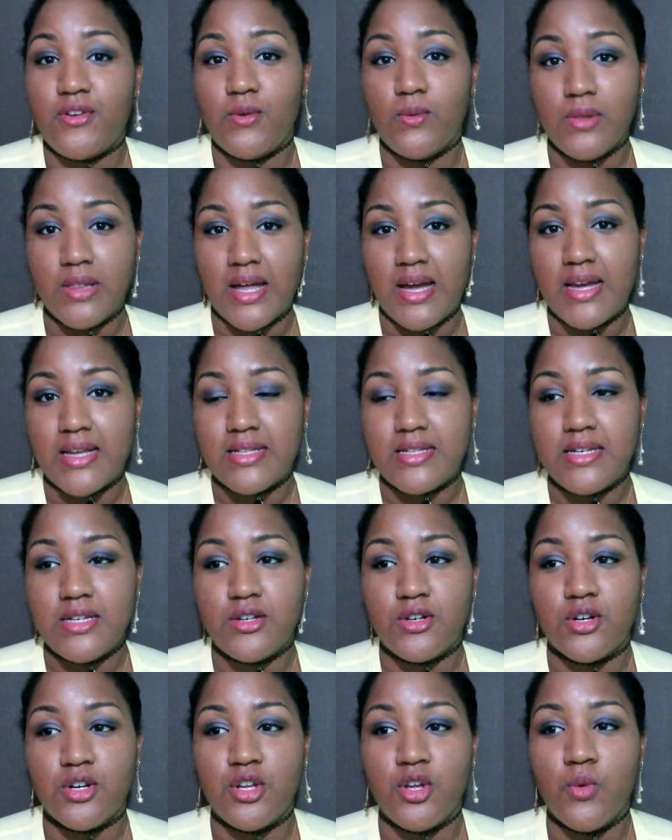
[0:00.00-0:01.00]
you liked
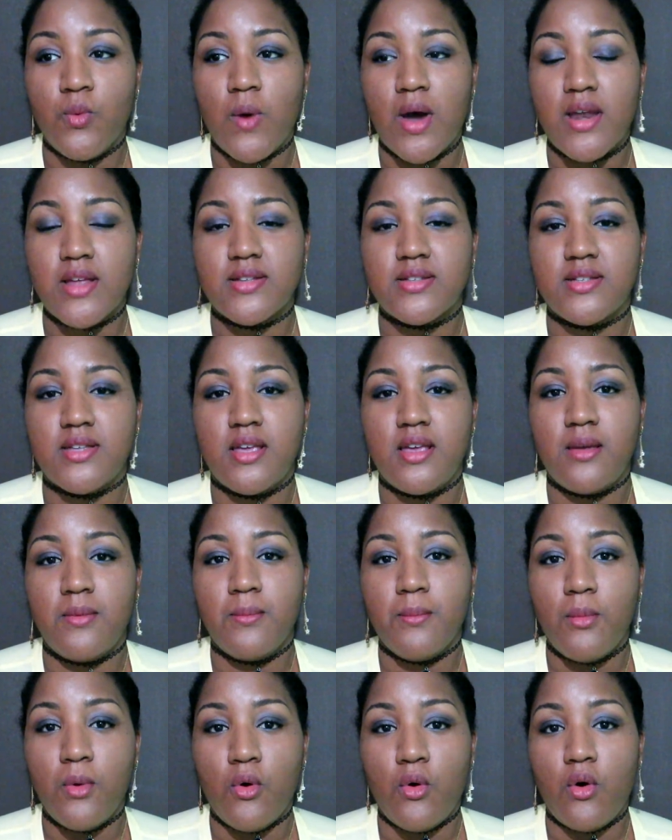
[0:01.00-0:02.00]
it or you want to see
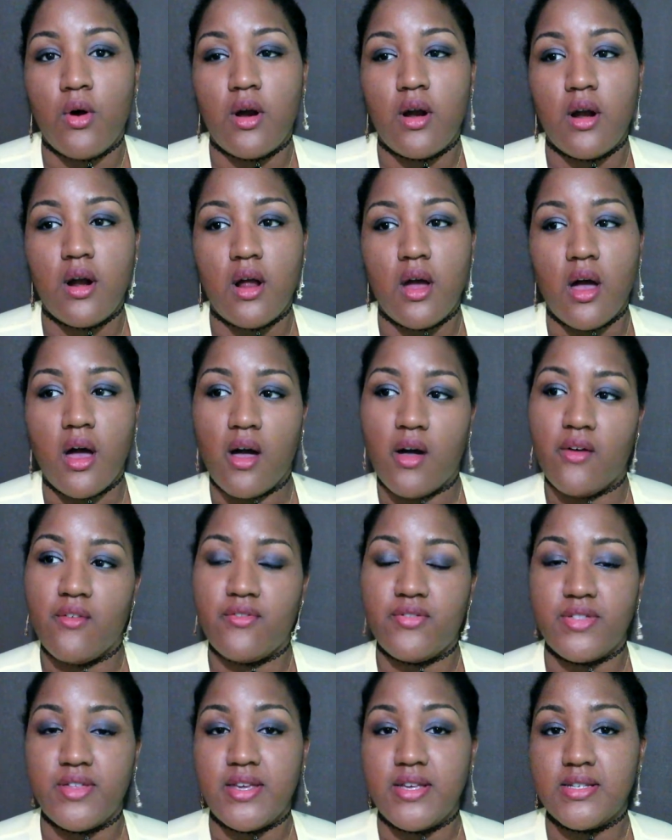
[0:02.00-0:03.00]
more of
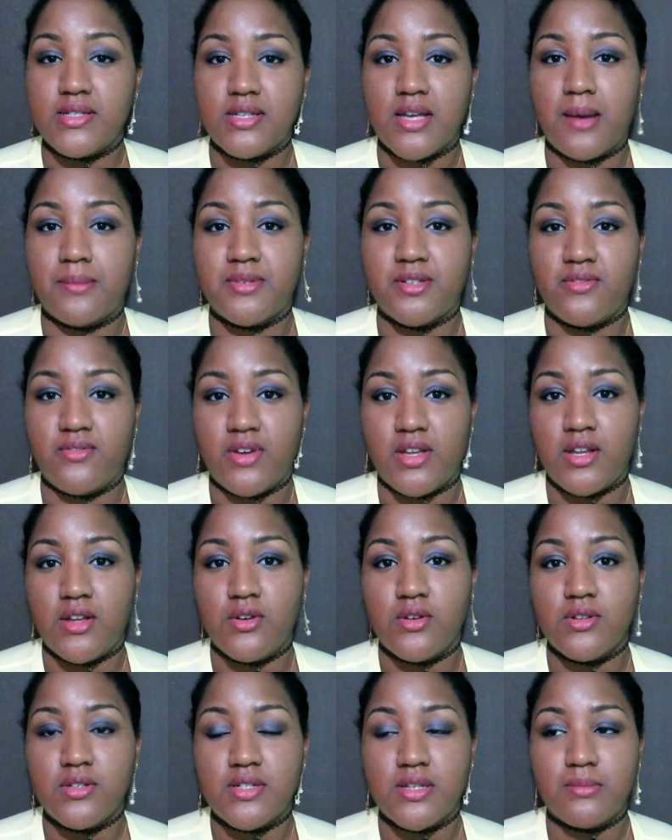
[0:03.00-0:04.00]
these types of videos,